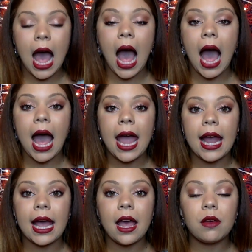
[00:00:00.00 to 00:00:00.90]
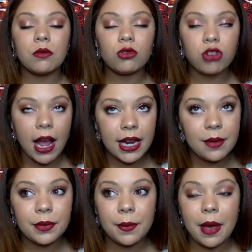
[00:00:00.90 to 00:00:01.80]
I try to
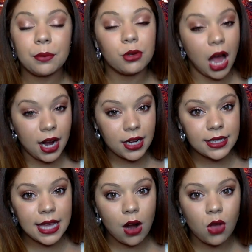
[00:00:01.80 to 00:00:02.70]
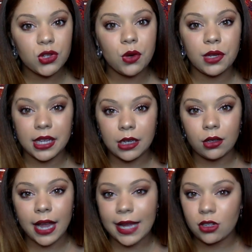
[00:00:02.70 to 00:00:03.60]
implement products that also
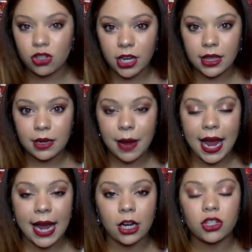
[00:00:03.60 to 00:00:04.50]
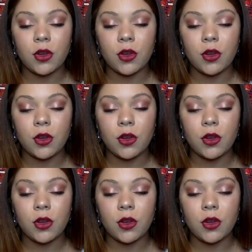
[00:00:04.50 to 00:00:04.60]
heal and strengthen my hair.